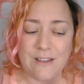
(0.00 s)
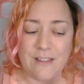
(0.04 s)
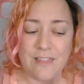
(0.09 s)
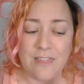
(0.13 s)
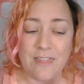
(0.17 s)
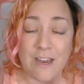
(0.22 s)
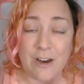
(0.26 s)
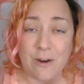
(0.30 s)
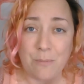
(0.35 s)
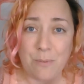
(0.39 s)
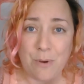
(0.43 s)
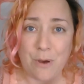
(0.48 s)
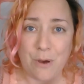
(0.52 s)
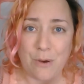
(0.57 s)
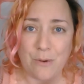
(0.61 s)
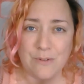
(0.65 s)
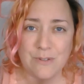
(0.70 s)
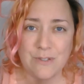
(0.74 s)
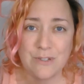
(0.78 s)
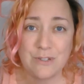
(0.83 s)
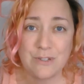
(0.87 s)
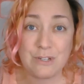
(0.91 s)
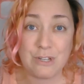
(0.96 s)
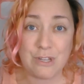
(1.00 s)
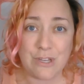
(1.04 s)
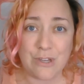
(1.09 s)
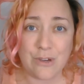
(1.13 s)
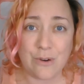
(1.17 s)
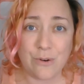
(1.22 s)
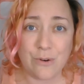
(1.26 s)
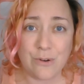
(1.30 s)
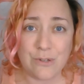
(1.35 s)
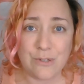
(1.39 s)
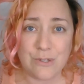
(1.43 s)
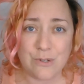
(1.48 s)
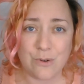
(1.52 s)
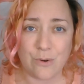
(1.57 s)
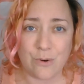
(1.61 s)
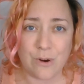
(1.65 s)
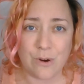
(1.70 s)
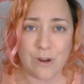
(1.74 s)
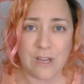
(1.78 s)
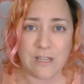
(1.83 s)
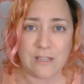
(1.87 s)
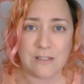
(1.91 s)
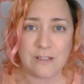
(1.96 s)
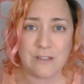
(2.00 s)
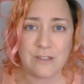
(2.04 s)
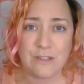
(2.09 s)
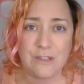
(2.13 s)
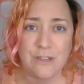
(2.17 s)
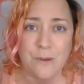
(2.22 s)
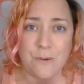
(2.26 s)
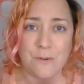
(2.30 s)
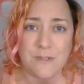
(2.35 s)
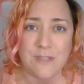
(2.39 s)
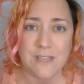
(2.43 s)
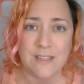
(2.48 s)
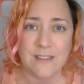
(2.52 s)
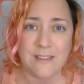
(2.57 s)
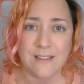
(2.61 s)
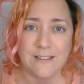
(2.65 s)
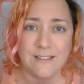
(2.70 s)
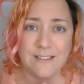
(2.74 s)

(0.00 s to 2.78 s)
their posts to your stories using the